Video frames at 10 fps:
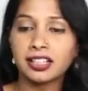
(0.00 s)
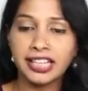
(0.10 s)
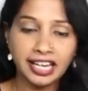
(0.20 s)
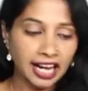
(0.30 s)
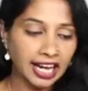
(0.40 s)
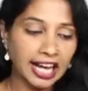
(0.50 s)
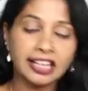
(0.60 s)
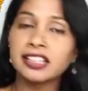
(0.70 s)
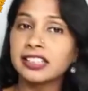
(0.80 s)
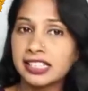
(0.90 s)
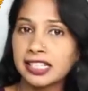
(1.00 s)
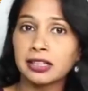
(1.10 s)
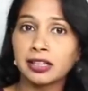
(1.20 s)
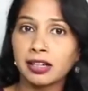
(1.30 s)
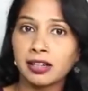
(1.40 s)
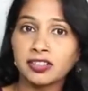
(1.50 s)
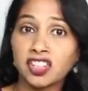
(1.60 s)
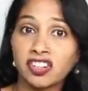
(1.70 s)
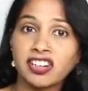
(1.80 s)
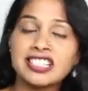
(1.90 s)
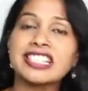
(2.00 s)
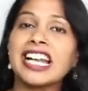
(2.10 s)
There I added this in generously,